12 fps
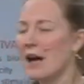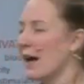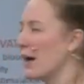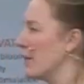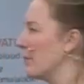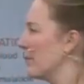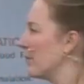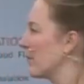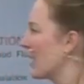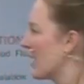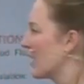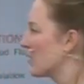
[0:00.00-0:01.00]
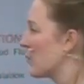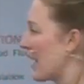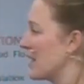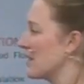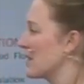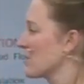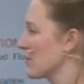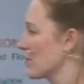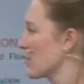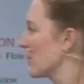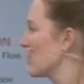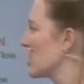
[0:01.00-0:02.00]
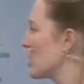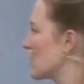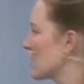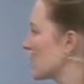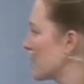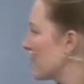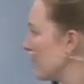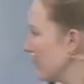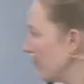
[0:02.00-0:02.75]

and pain is also reduced.